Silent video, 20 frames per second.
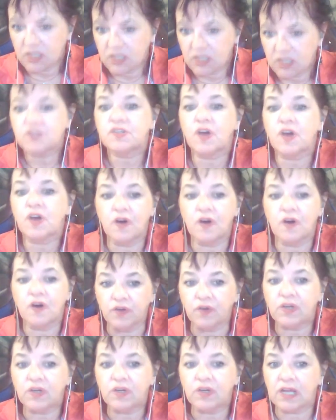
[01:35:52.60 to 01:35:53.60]
So
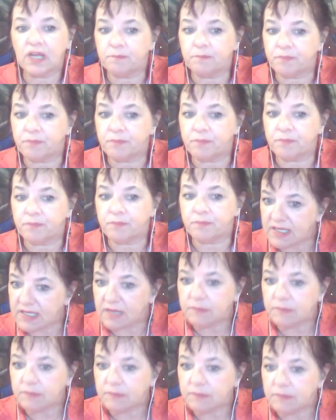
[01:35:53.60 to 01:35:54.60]
you can break
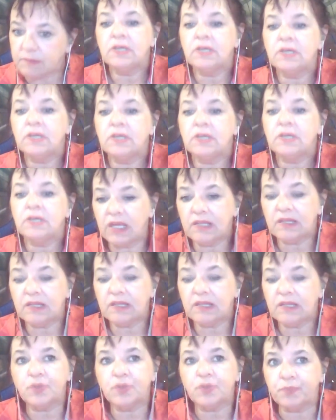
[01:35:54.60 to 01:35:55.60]
them, make
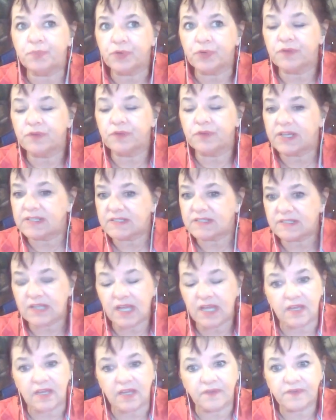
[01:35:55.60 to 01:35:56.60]
them the perfect
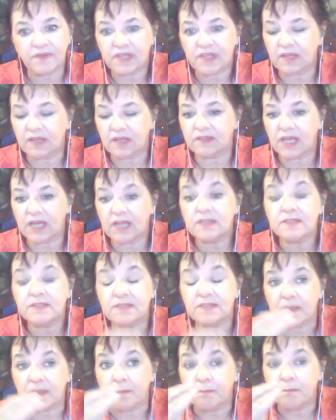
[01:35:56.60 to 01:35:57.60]
slaves, and that's
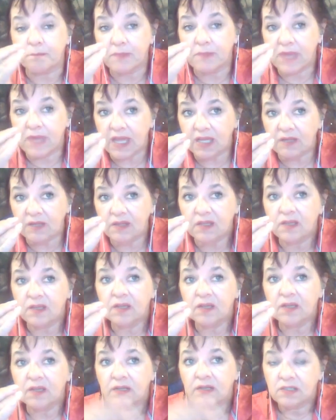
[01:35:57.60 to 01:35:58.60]
the main
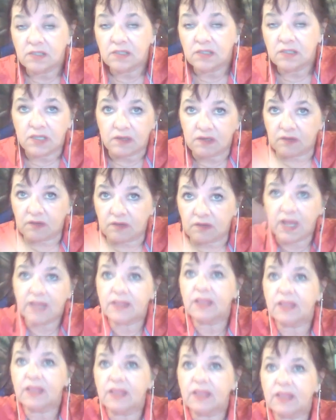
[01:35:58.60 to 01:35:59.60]
red
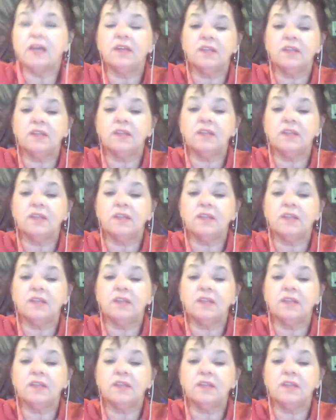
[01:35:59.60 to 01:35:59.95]
line in